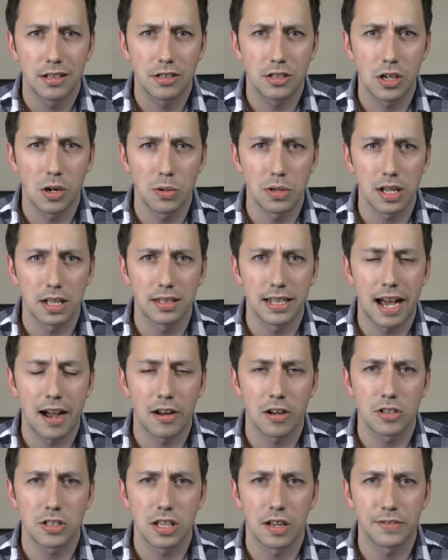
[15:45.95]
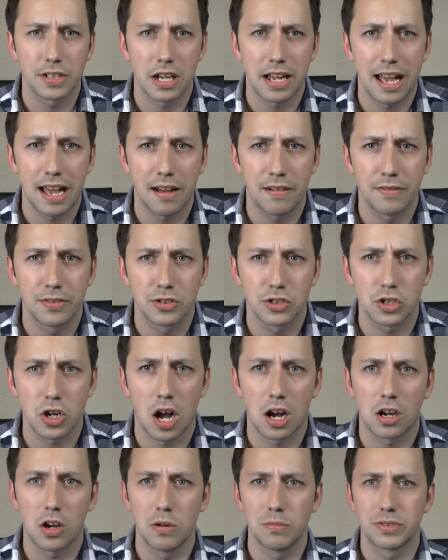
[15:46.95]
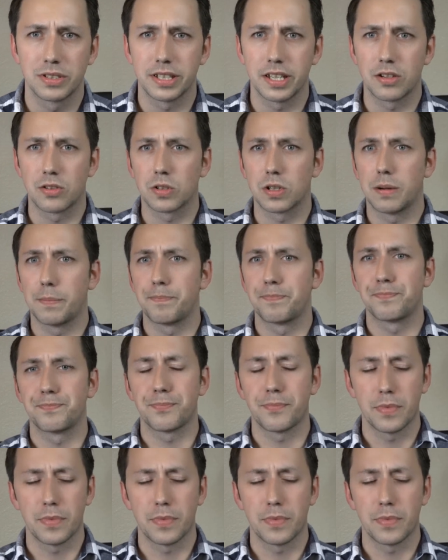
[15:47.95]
Don't allow yourself to have Stockholm Syndrome.